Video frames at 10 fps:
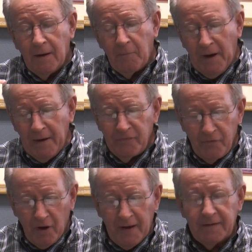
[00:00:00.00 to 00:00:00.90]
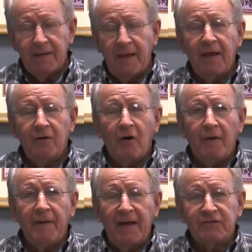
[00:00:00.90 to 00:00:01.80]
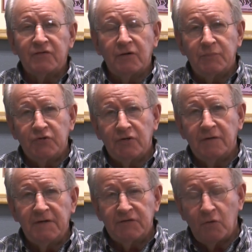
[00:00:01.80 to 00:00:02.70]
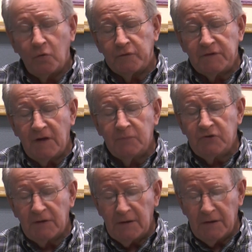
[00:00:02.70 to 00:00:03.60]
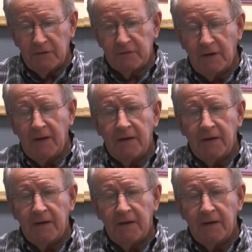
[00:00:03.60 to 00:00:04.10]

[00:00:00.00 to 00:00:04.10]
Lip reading: My thought then on that scripture and this whole subject is,